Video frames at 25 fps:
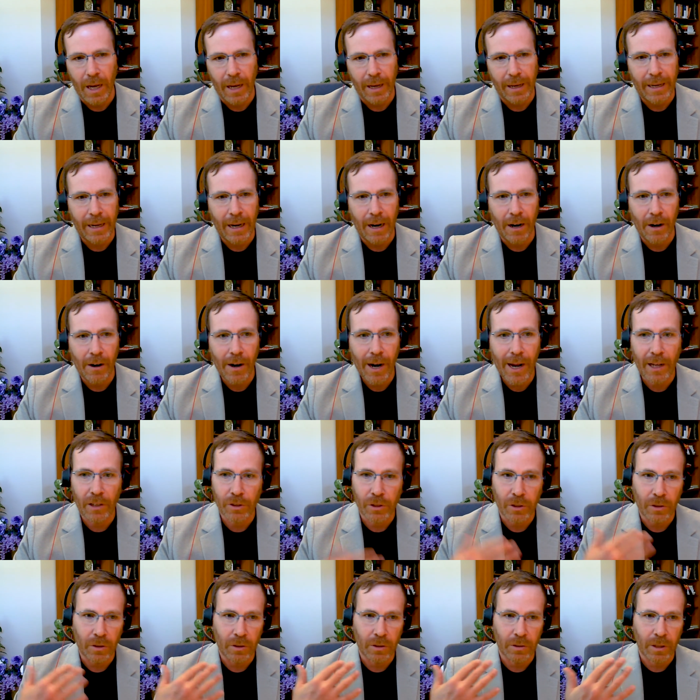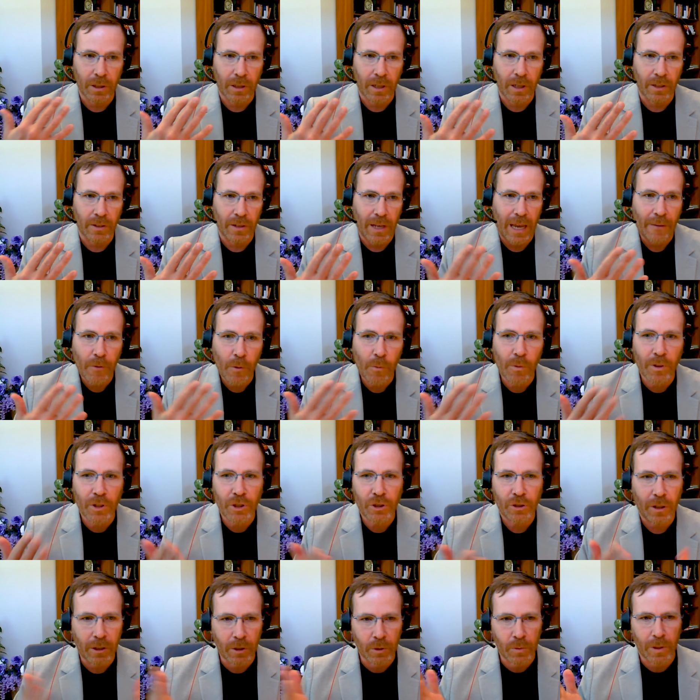In our household, because everyone
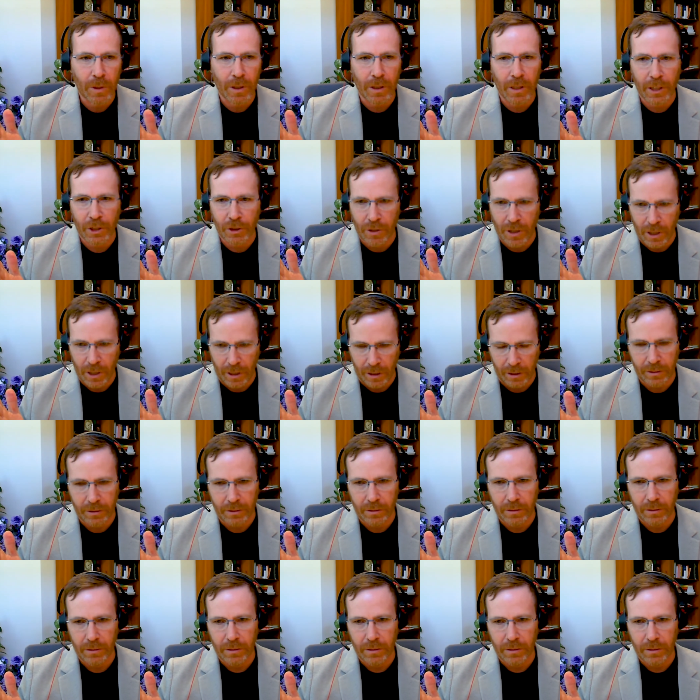struggles with electronics.